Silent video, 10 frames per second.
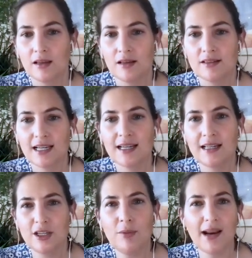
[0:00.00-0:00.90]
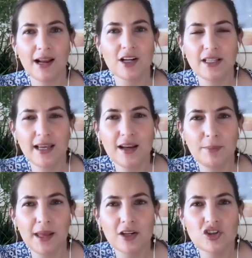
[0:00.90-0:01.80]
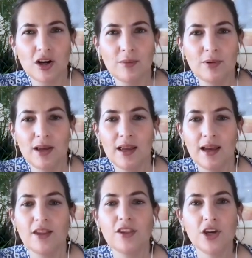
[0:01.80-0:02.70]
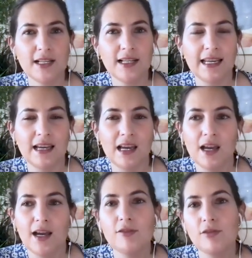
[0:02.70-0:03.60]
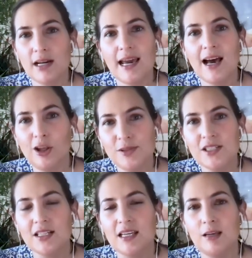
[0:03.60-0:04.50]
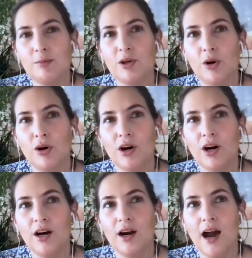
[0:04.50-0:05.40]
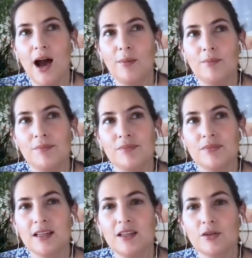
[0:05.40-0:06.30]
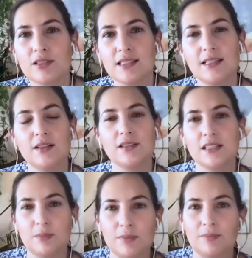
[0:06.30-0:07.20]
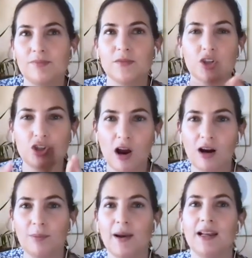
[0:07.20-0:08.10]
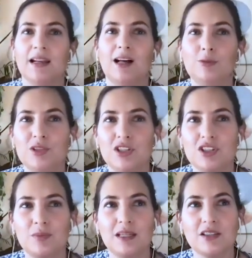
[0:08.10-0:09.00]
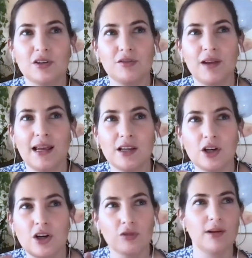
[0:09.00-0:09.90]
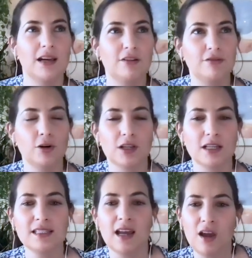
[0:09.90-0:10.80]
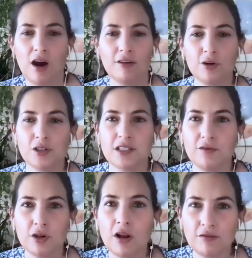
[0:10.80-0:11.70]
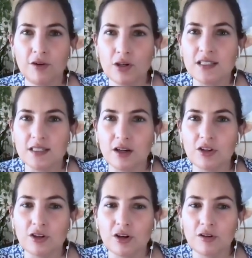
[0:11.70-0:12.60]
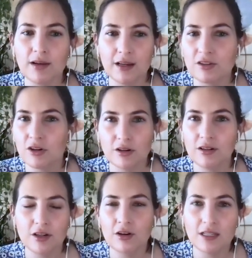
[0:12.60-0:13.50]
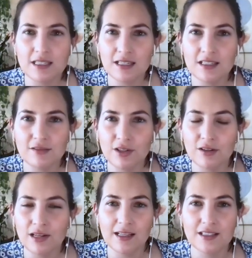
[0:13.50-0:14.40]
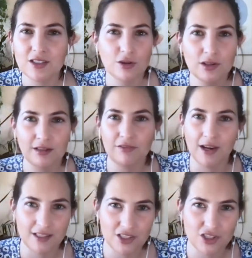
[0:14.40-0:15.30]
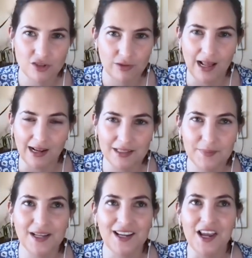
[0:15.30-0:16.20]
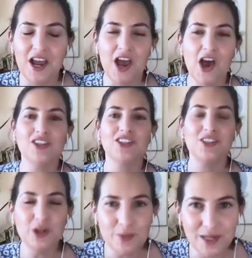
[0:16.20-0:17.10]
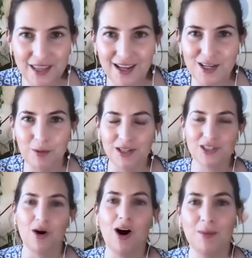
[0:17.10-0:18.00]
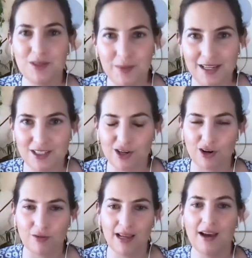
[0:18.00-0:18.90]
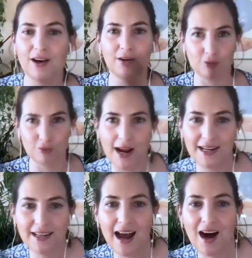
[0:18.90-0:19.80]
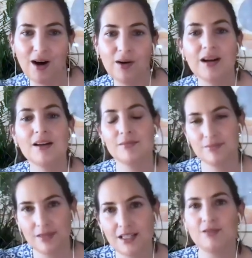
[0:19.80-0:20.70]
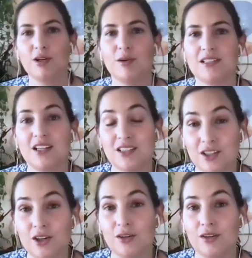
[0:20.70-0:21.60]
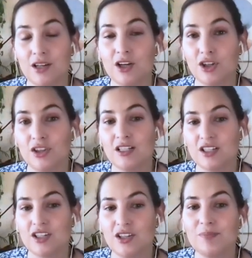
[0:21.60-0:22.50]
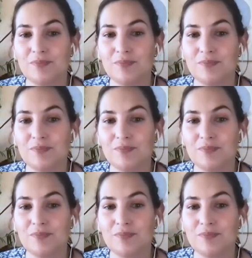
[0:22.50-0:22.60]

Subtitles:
Secondly, you might actually get a better job. And thirdly, it really helps to keep your skills sharp, and it helps you to be sort of like career focused. Of course, if you're not focusing on your career, you don't need to interview. Like, it's totally fine to just relax. But assuming that you want to optimize your career right now, interviewing once a year is a good thing to do.